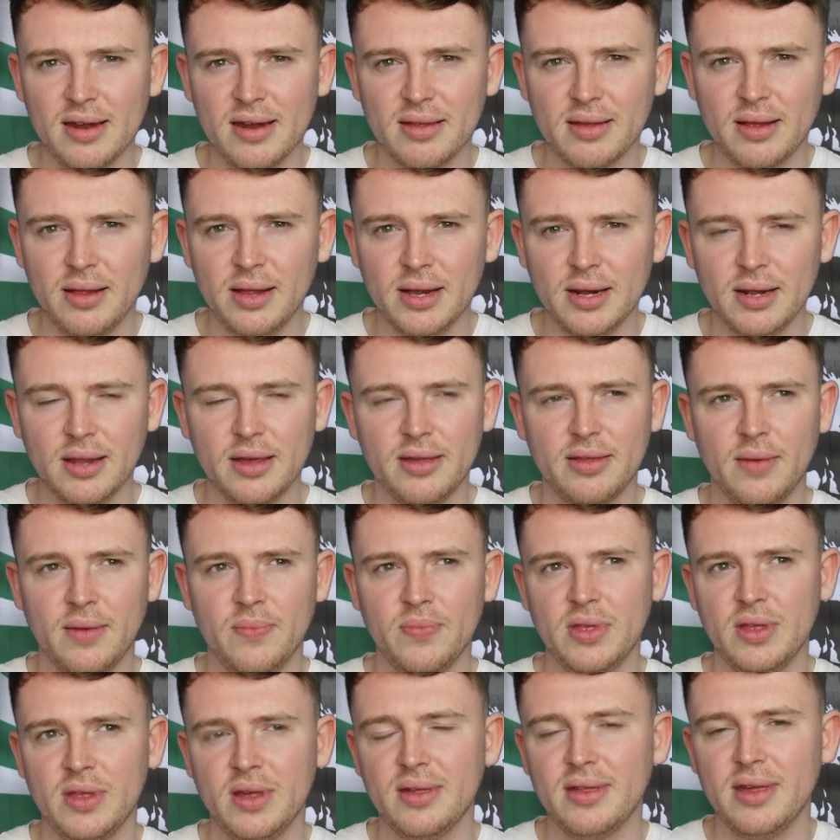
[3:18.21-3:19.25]
It's clearly
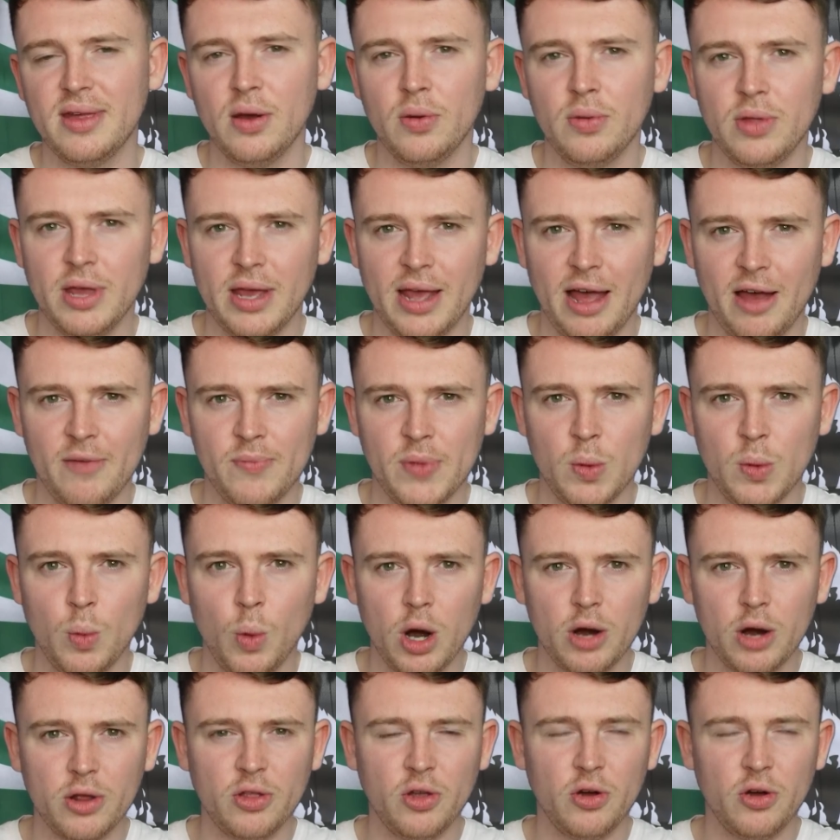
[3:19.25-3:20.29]
something that Celtic have been
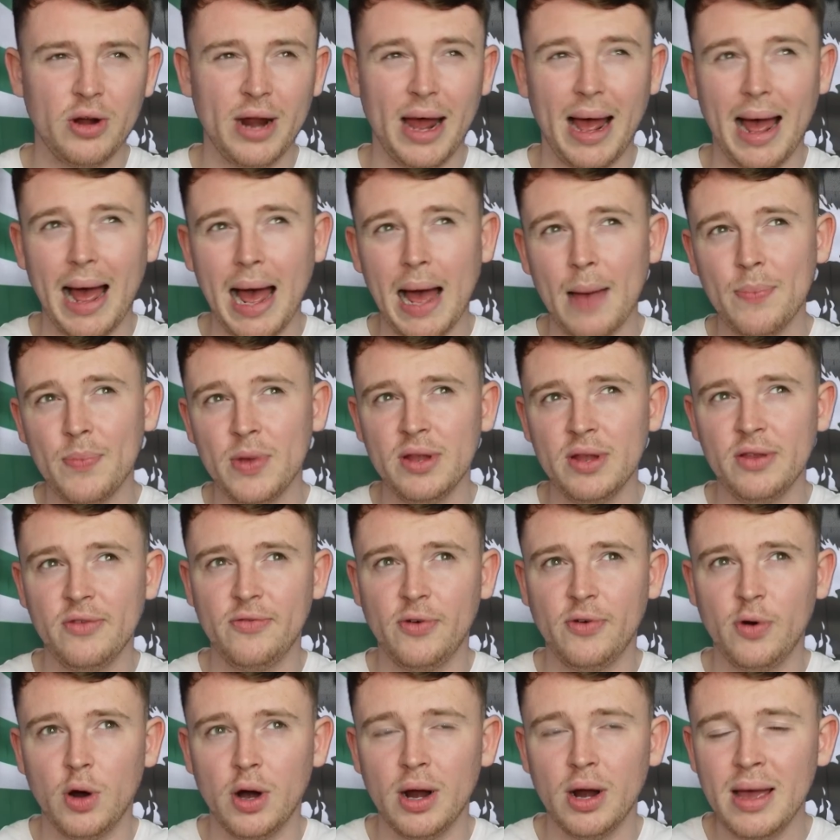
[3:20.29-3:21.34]
worked on. It happened
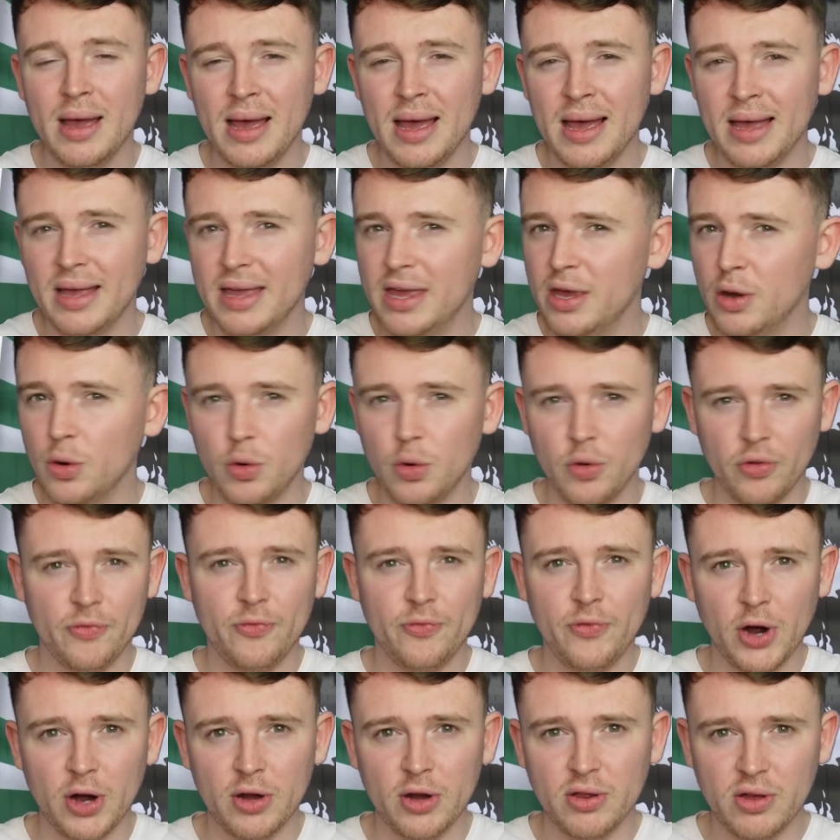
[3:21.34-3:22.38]
for Kyogo's
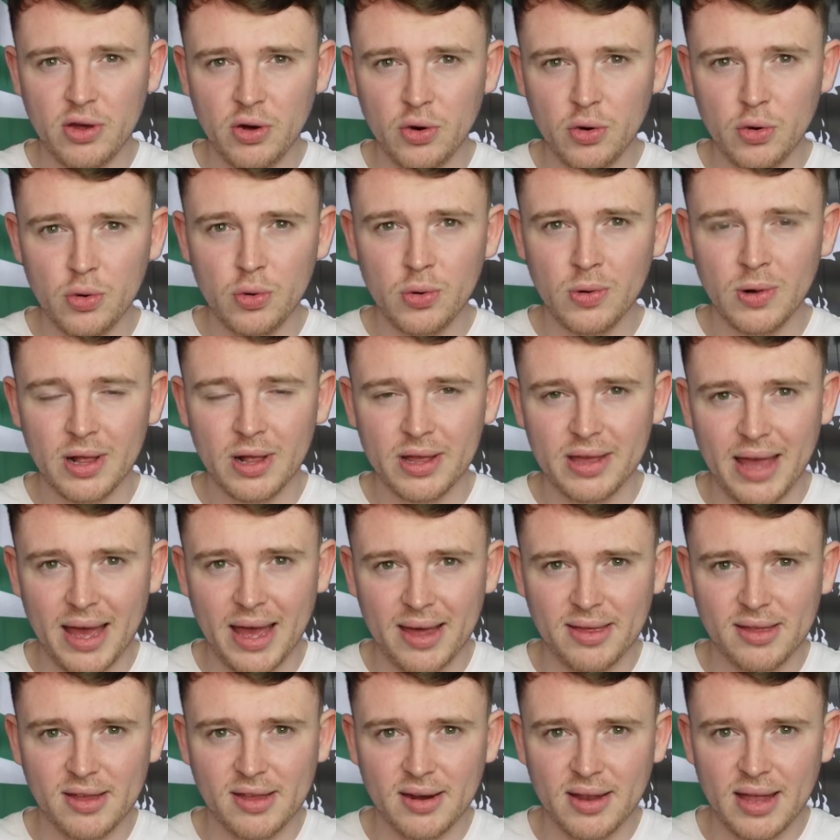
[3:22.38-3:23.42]
first goal
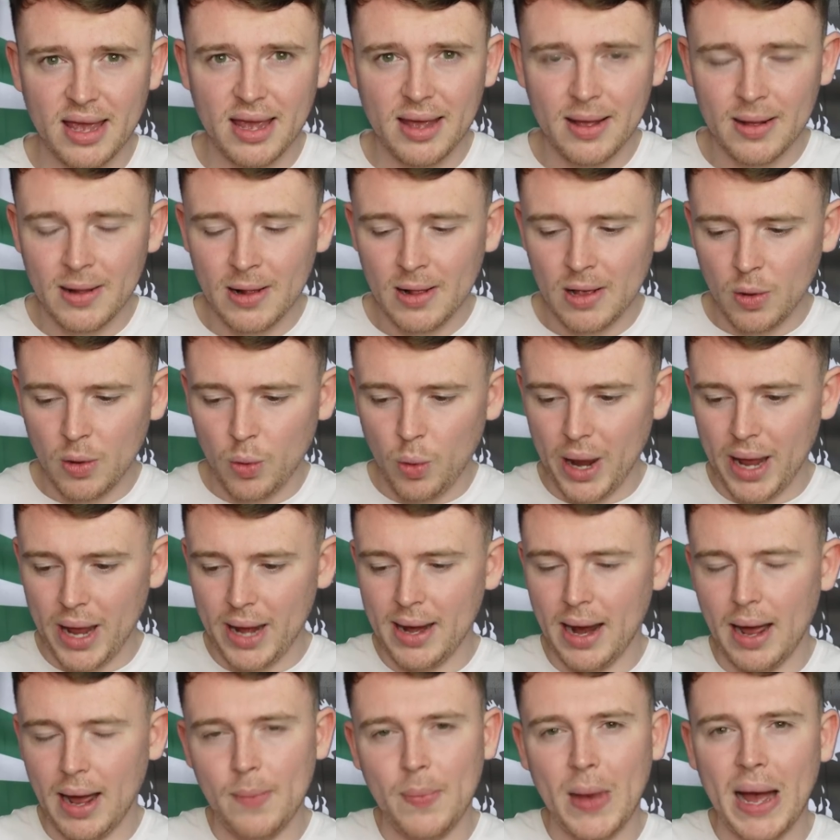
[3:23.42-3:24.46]
yesterday
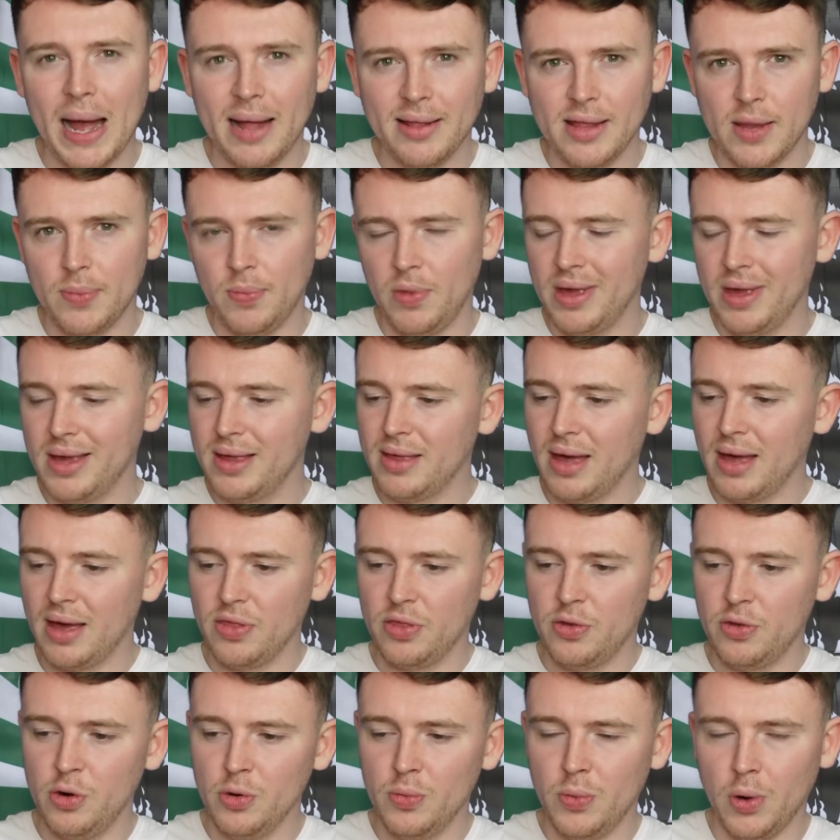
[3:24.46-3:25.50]
when Abada plays
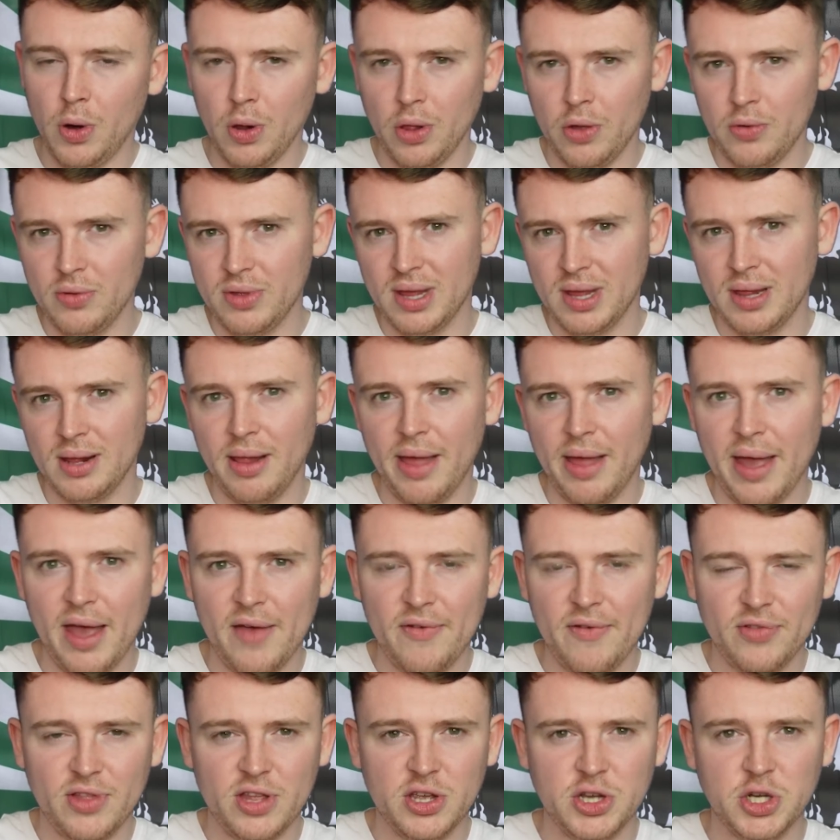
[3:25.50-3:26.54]
that through ball out to the
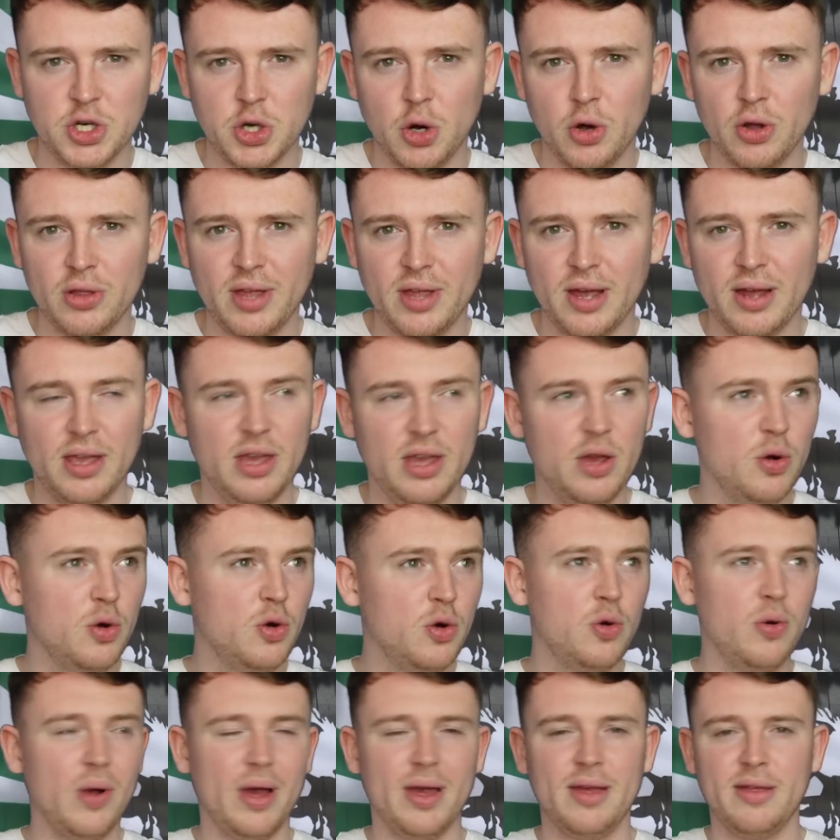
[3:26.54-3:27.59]
left to Jota.
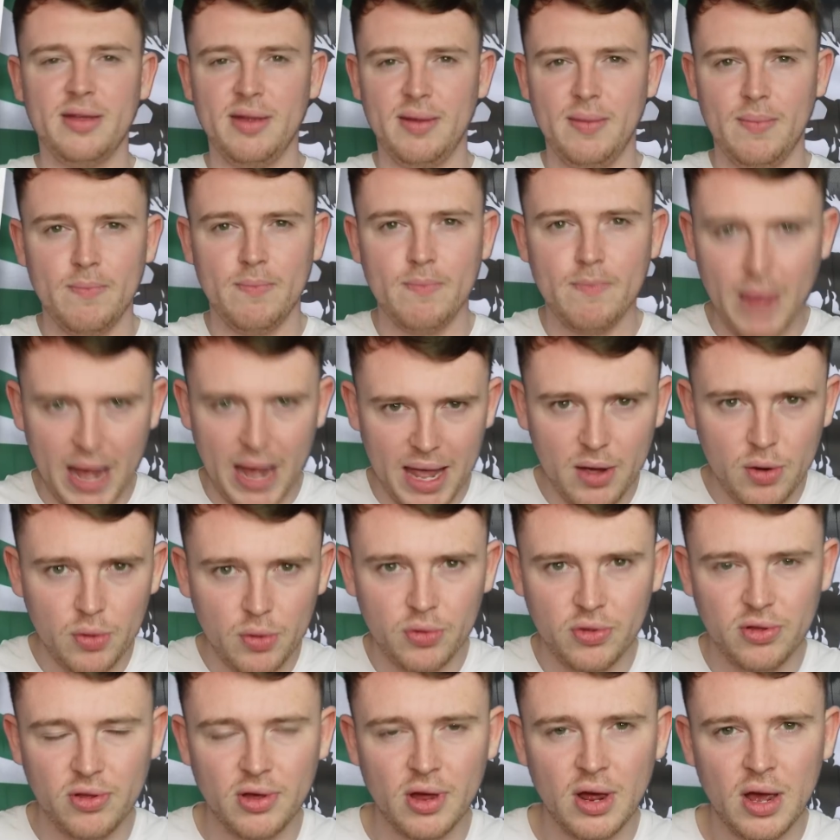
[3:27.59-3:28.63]
Kyogo is
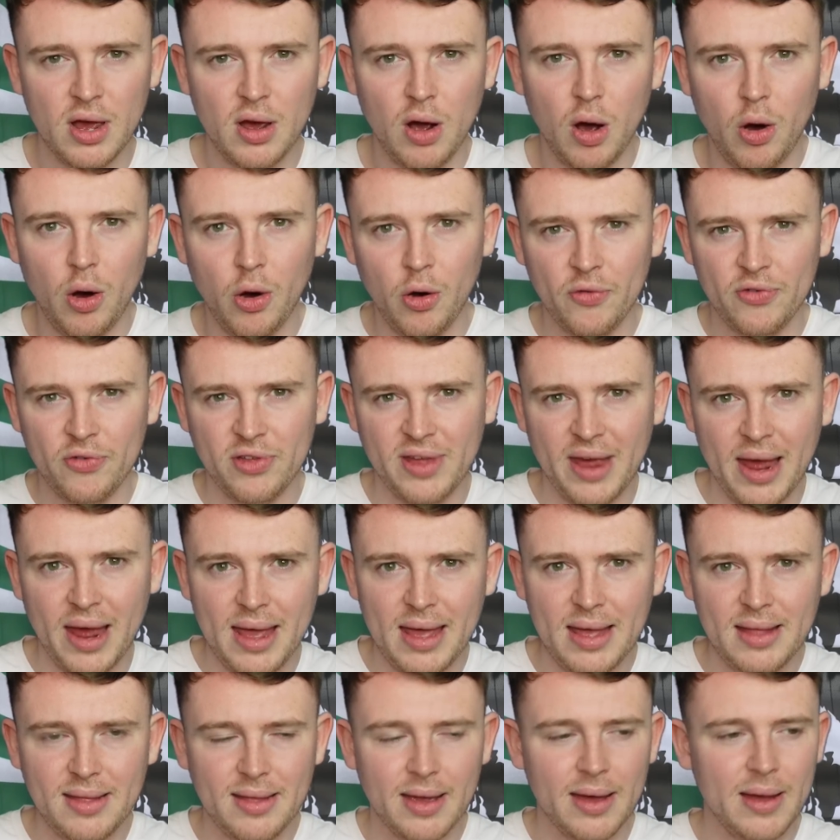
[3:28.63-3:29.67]
miles
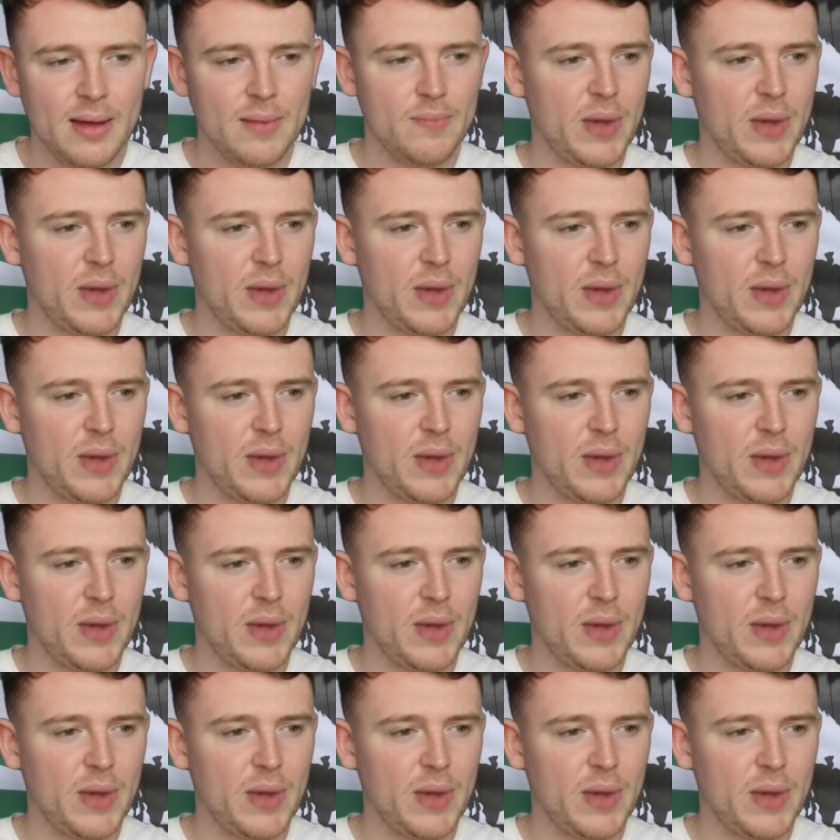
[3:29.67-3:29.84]
offside.